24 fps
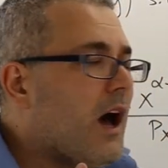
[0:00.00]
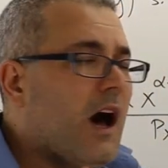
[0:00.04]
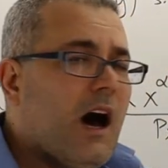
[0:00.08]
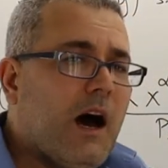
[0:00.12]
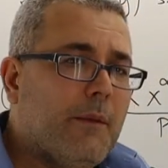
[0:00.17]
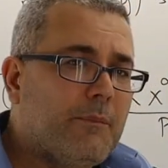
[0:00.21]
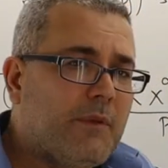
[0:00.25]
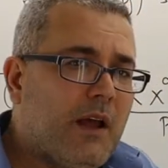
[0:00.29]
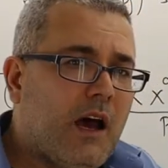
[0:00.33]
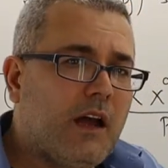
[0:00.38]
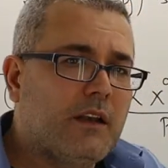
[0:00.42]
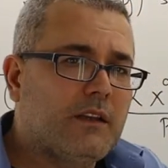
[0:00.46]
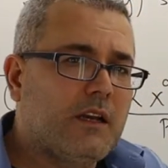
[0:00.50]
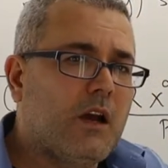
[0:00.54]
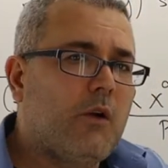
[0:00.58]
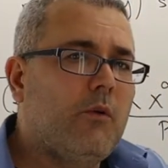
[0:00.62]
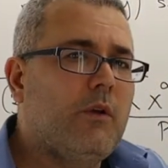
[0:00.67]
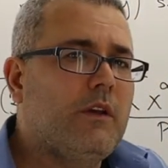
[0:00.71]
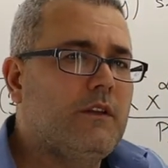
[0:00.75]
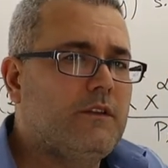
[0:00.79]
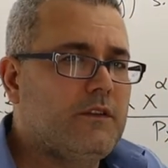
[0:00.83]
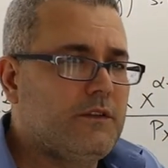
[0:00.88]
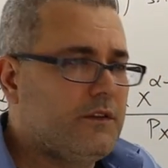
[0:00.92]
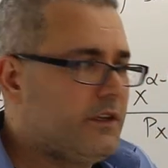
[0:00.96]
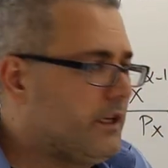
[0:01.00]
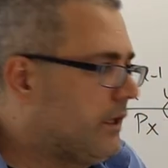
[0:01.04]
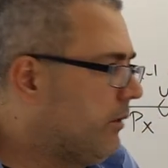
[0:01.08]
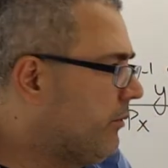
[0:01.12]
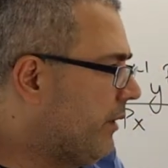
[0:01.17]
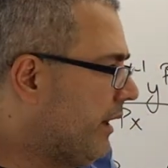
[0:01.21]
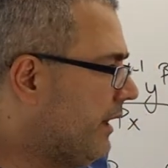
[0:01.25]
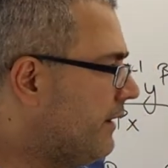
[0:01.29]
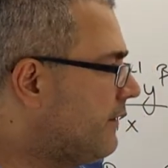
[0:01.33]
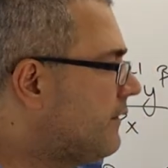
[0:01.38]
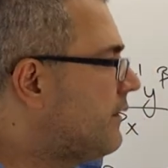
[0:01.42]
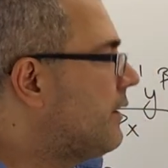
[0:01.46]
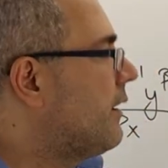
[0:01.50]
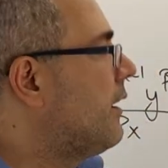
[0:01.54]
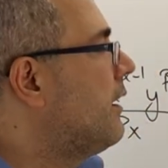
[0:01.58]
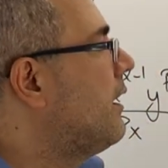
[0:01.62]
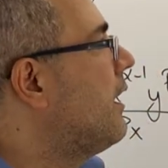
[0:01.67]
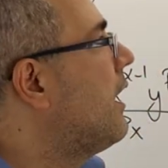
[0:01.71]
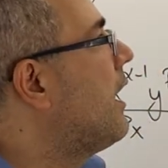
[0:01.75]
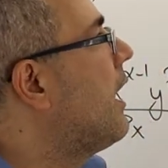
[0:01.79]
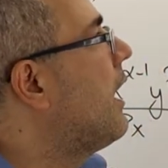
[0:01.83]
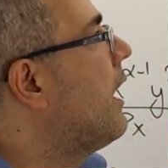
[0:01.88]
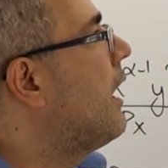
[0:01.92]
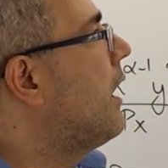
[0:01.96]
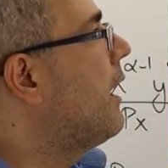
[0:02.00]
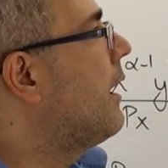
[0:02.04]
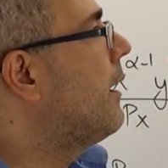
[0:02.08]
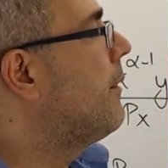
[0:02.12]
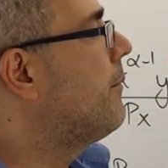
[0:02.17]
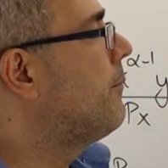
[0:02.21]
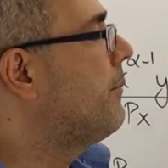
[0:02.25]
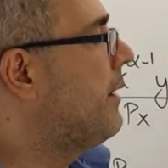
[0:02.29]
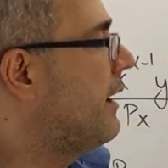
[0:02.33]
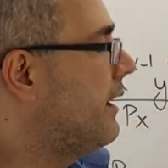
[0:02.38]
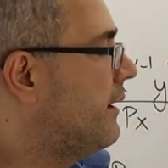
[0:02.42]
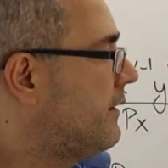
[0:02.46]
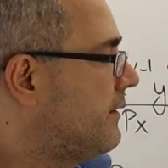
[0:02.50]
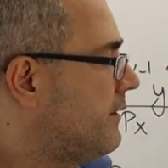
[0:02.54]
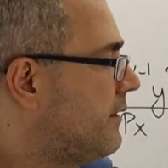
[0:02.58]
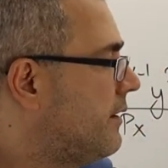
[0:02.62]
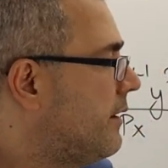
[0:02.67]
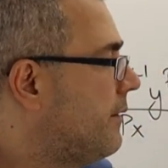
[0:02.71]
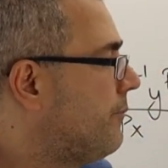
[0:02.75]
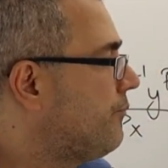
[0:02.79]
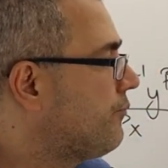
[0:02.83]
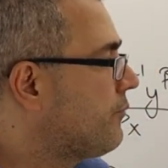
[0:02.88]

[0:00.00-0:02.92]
I'm not going to do it, but